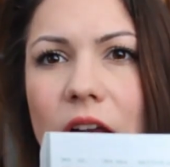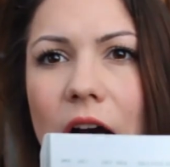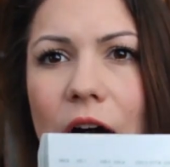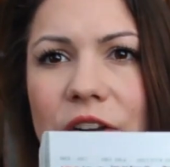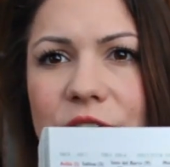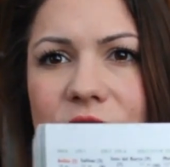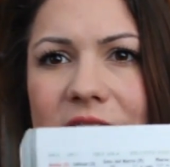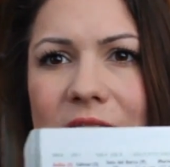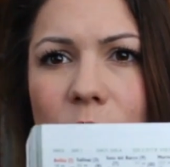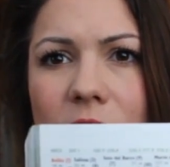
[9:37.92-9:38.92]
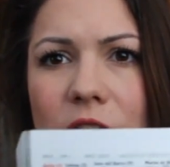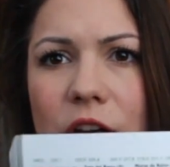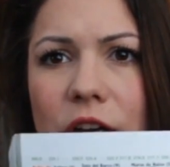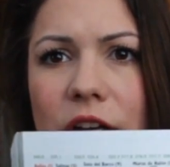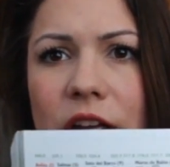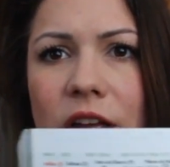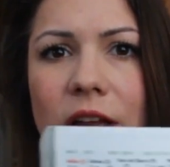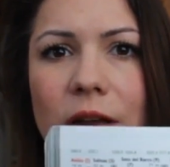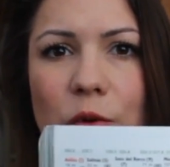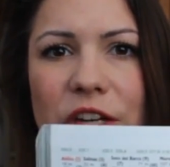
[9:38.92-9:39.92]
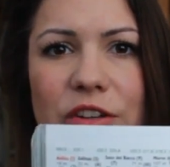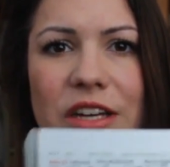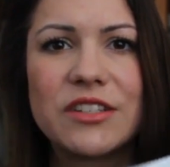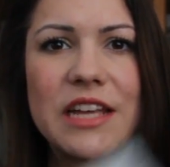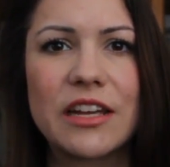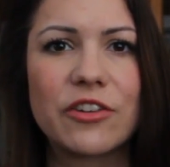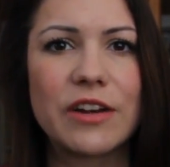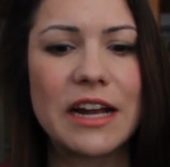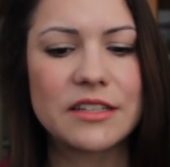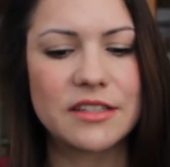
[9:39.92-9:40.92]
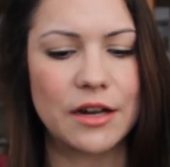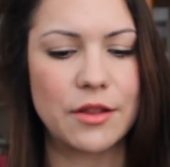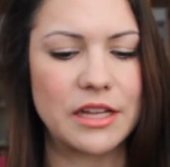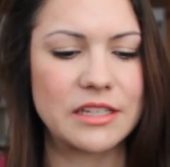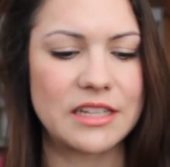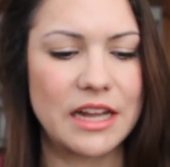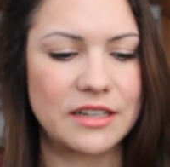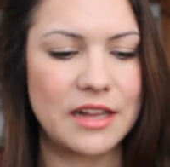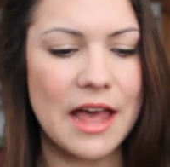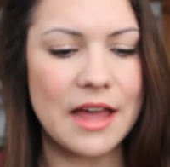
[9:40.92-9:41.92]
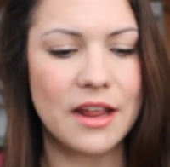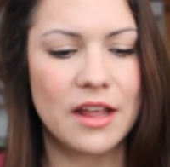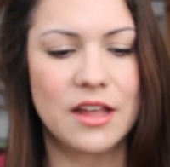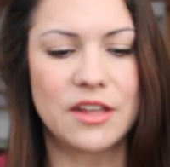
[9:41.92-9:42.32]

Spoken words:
How your day will look, where you can take a rest and things like that.